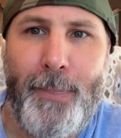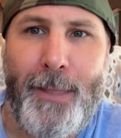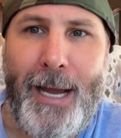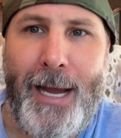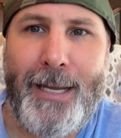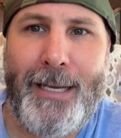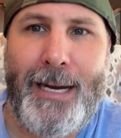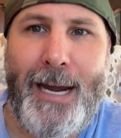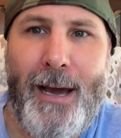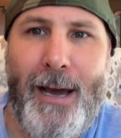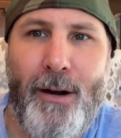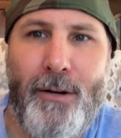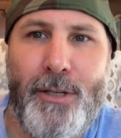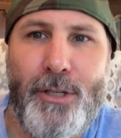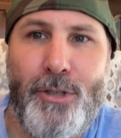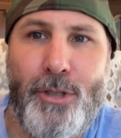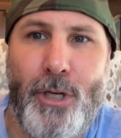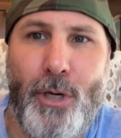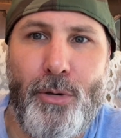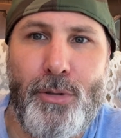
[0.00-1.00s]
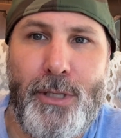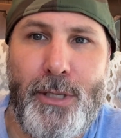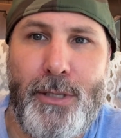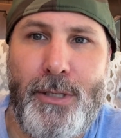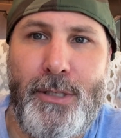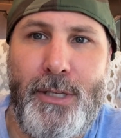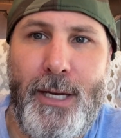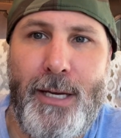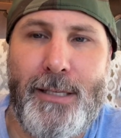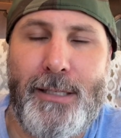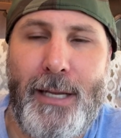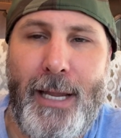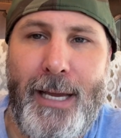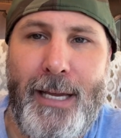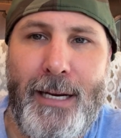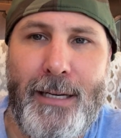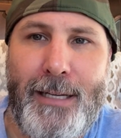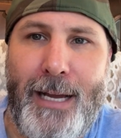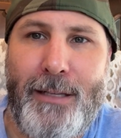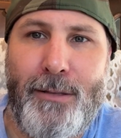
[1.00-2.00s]
I get out on this Joe. So this is years
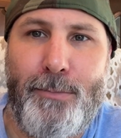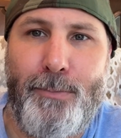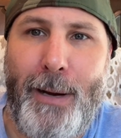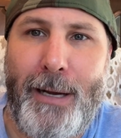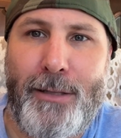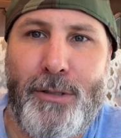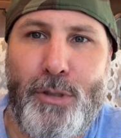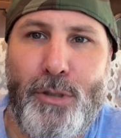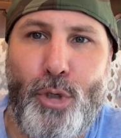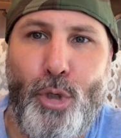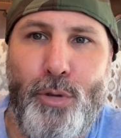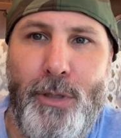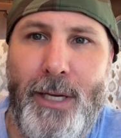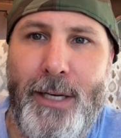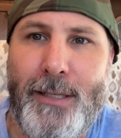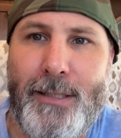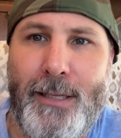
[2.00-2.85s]
later. It's like about 3 years